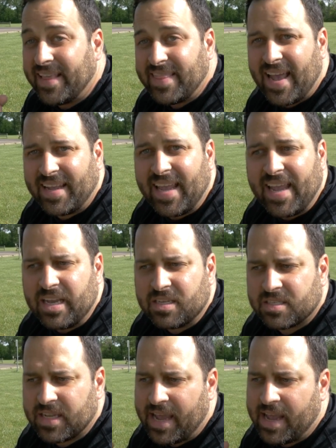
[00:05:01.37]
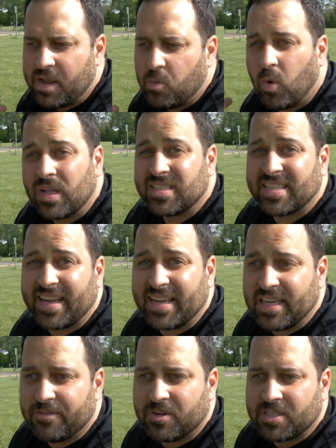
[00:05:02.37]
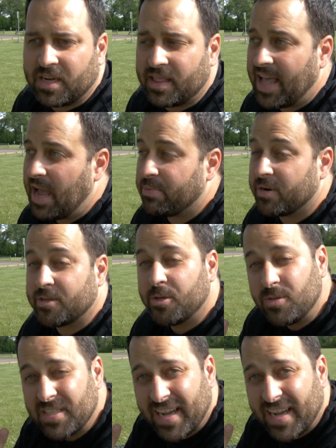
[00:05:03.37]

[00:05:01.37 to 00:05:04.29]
In that case, a one second difference in a lap or a two